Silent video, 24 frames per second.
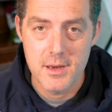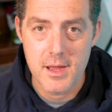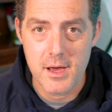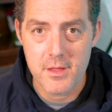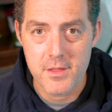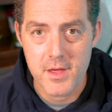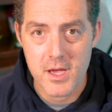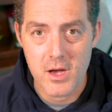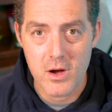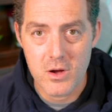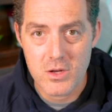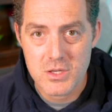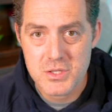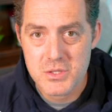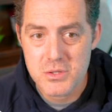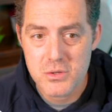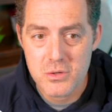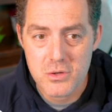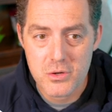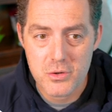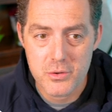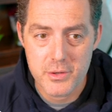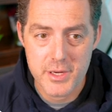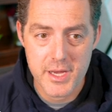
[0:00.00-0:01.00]
Now, they also
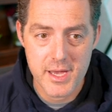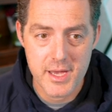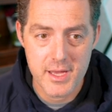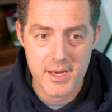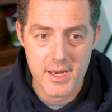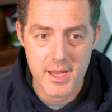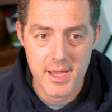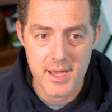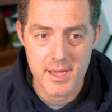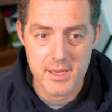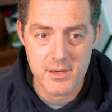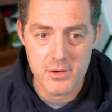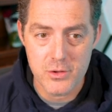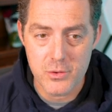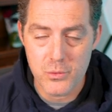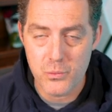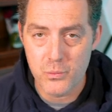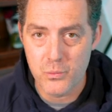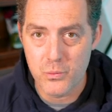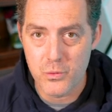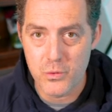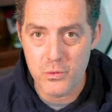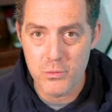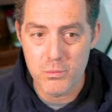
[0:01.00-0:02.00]
create a new
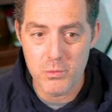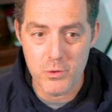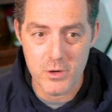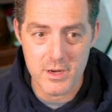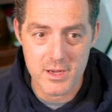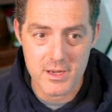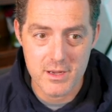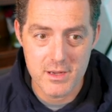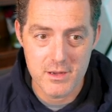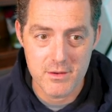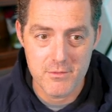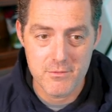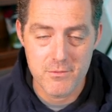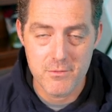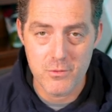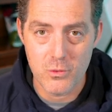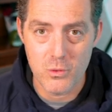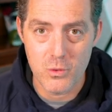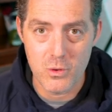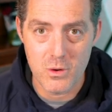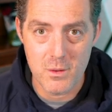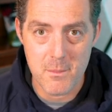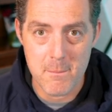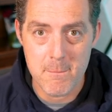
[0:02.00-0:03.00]
rubric
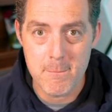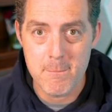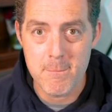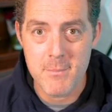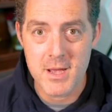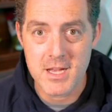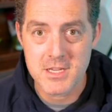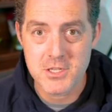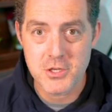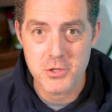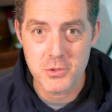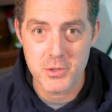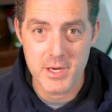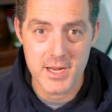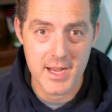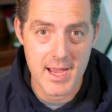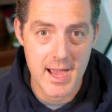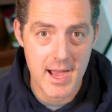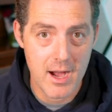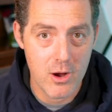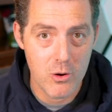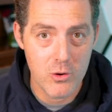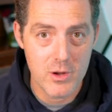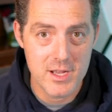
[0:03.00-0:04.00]
for measuring
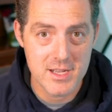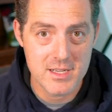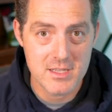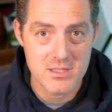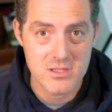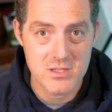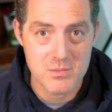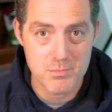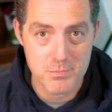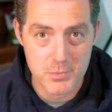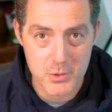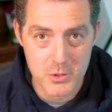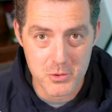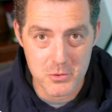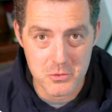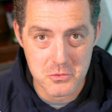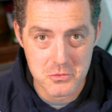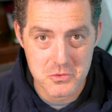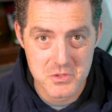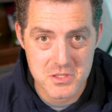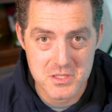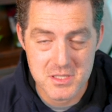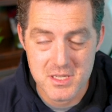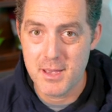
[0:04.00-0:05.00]
how
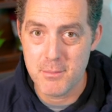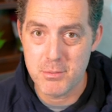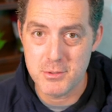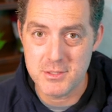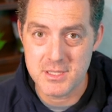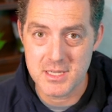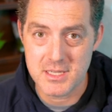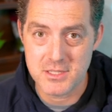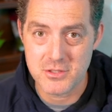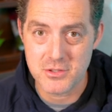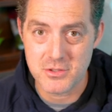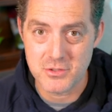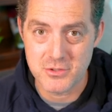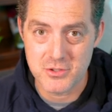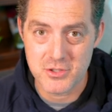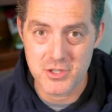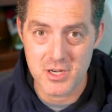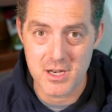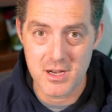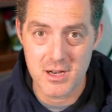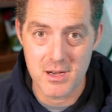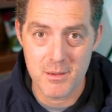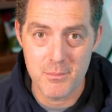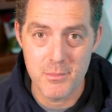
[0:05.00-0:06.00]
exposed a potential
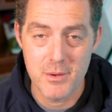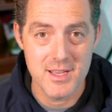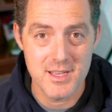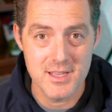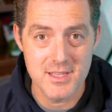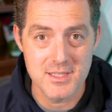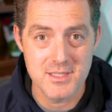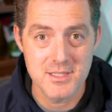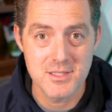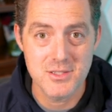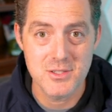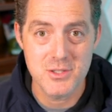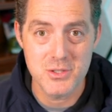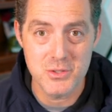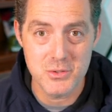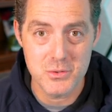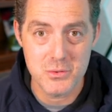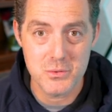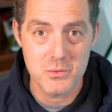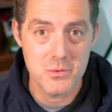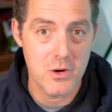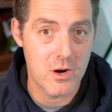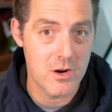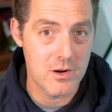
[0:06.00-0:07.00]
job is
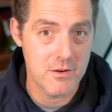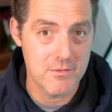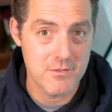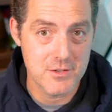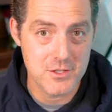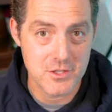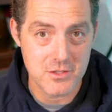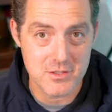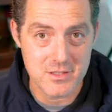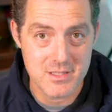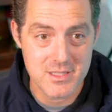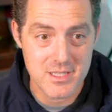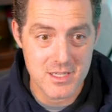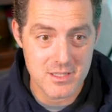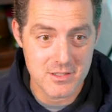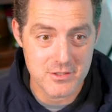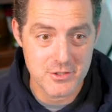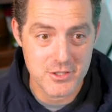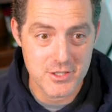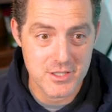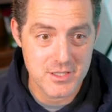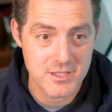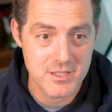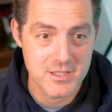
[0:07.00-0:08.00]
to artificial
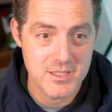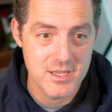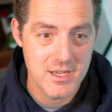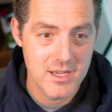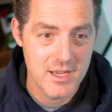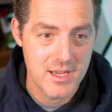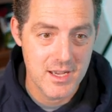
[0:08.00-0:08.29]
intelligence,